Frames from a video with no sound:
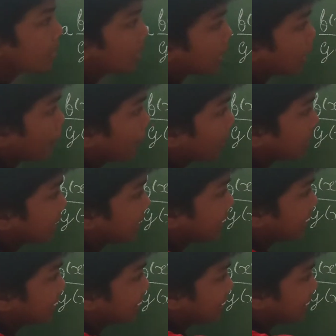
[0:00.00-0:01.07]
representing
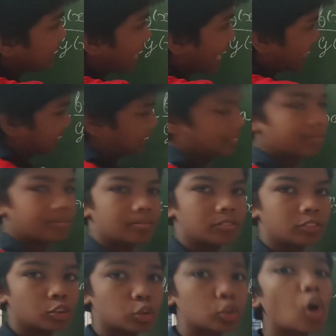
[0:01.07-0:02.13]
this dash.
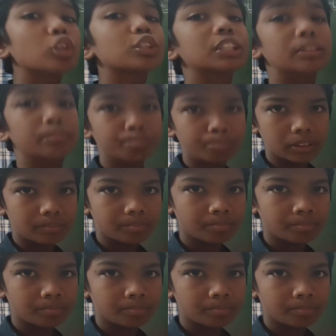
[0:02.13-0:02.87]
So simple.